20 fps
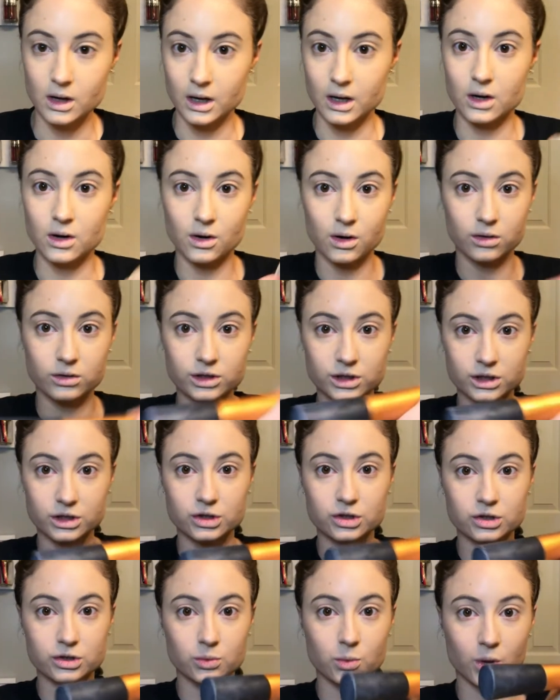And you know,
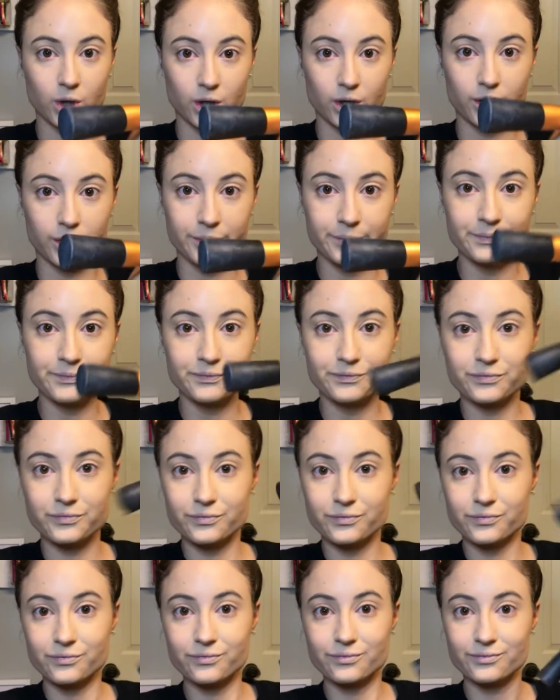just swirl,
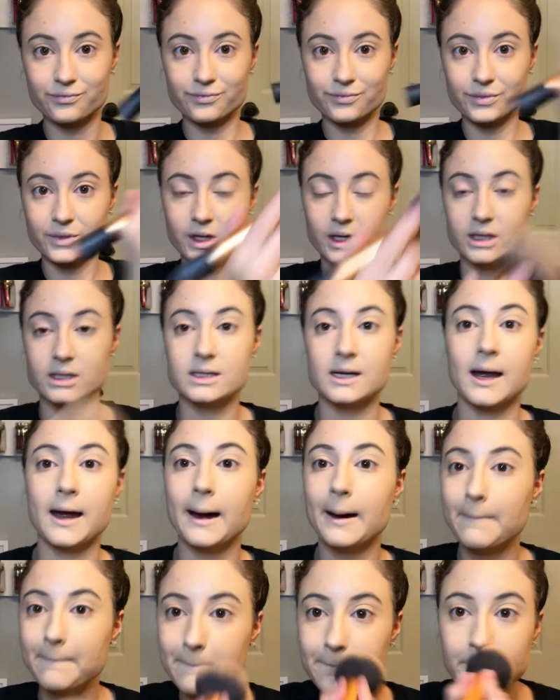
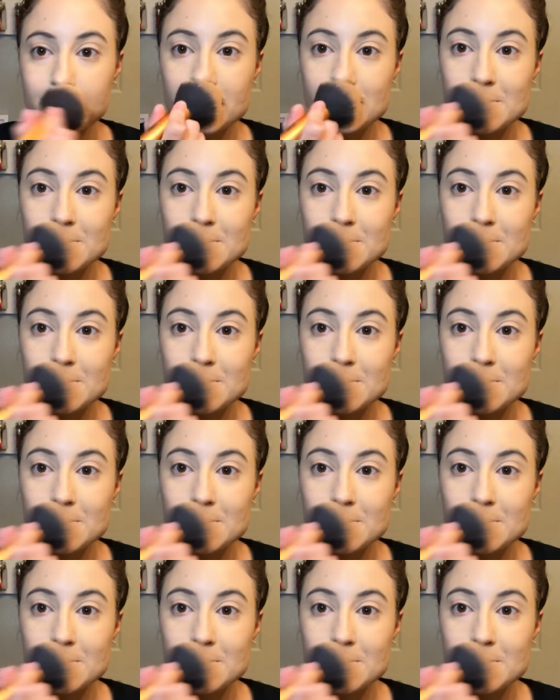tap,